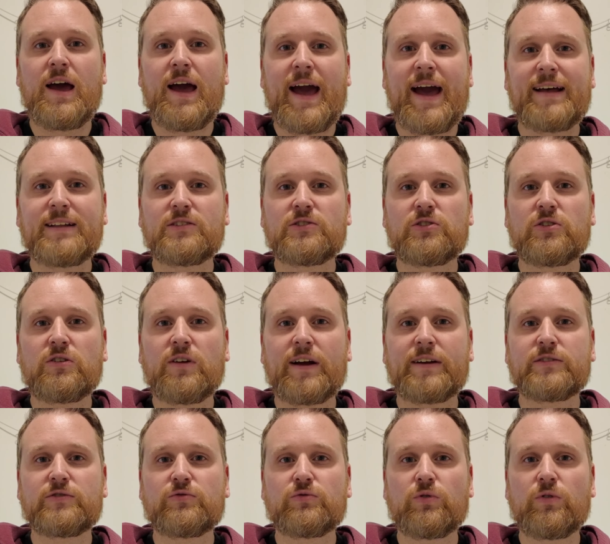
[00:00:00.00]
Answer
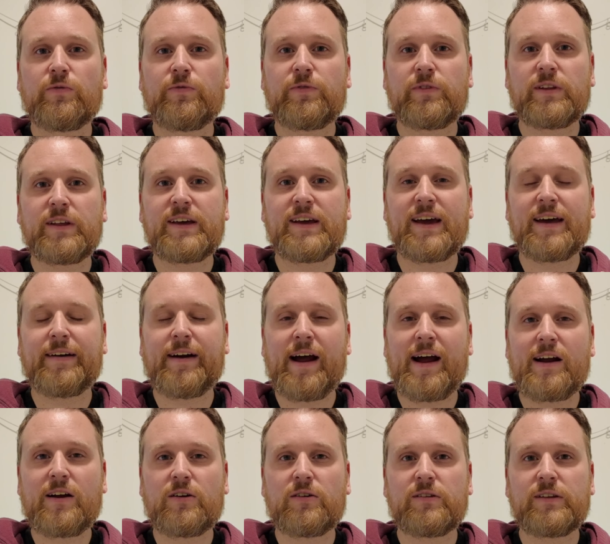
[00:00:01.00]
as truthfully and
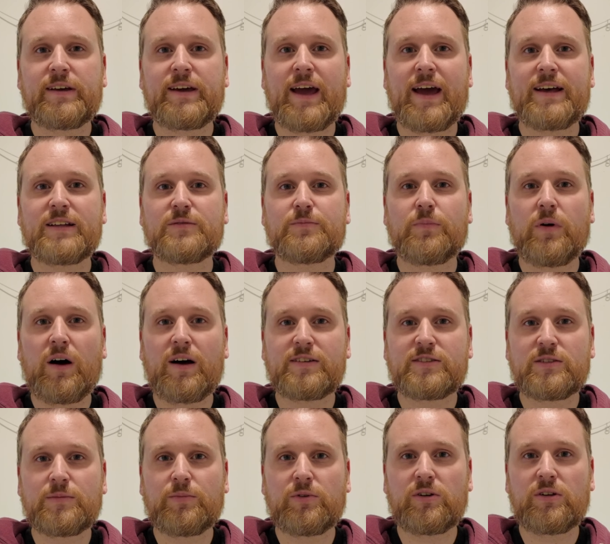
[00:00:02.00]
accurately as
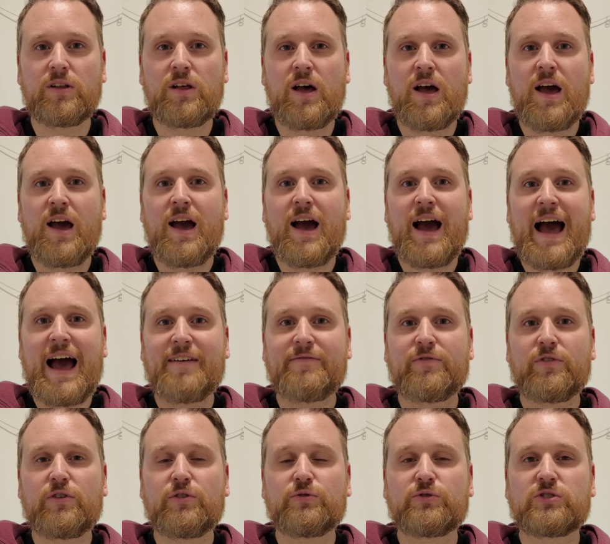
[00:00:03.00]
possible.
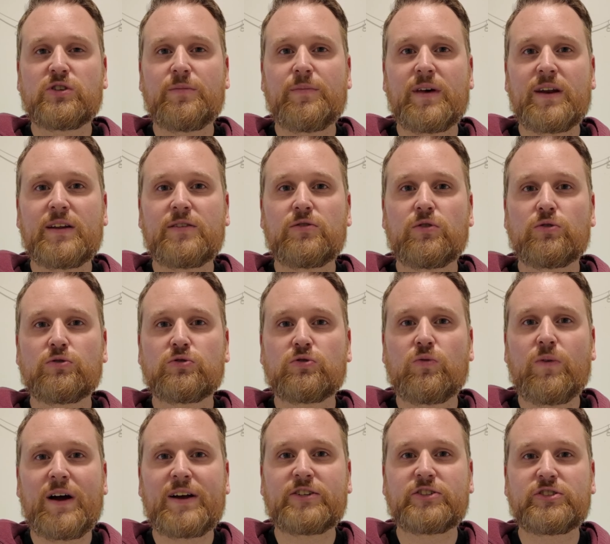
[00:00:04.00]
After you submitted those
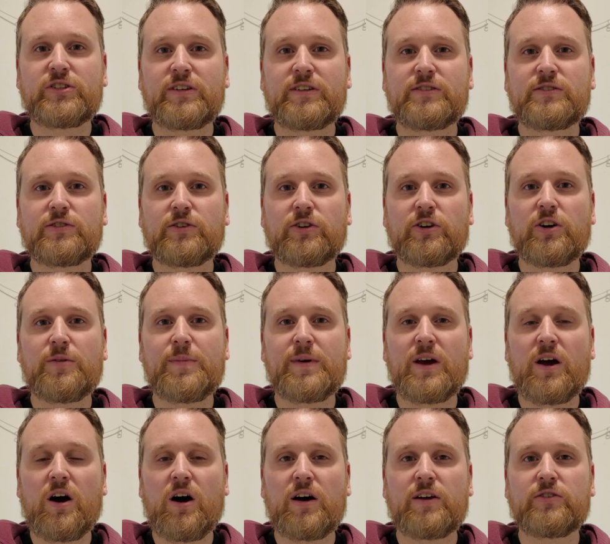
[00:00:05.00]
questions, you're going to
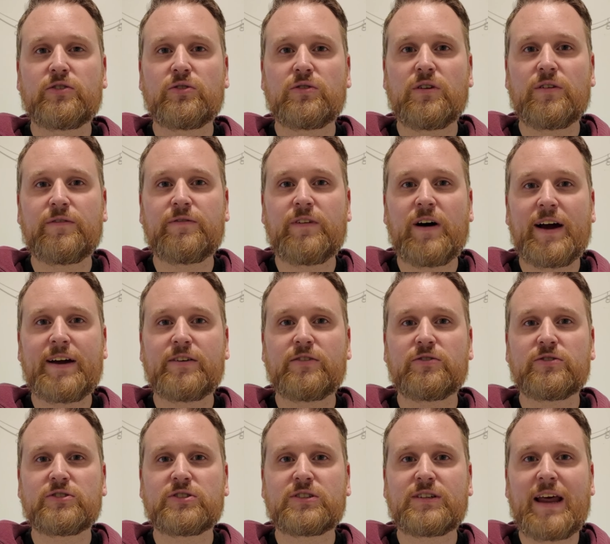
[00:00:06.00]
be on to the
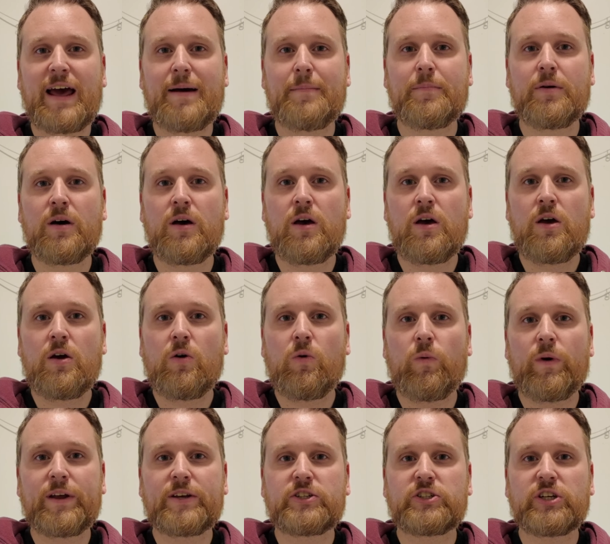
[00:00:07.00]
final step,
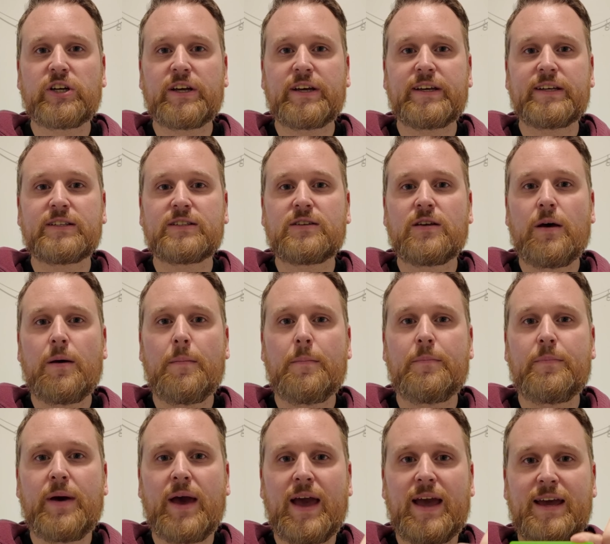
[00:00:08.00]
which is
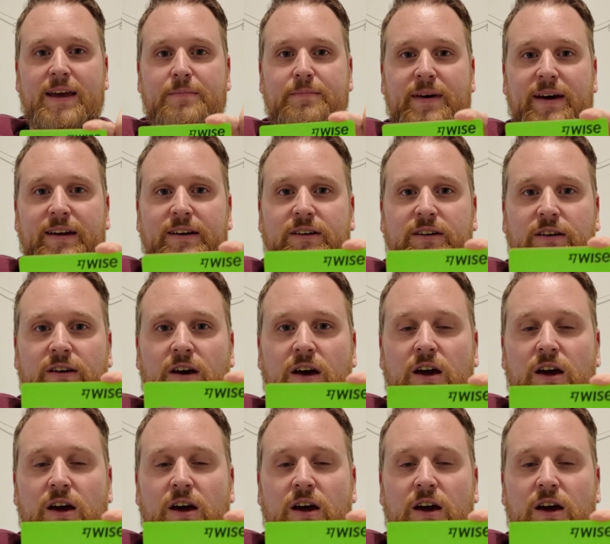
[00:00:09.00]
payment.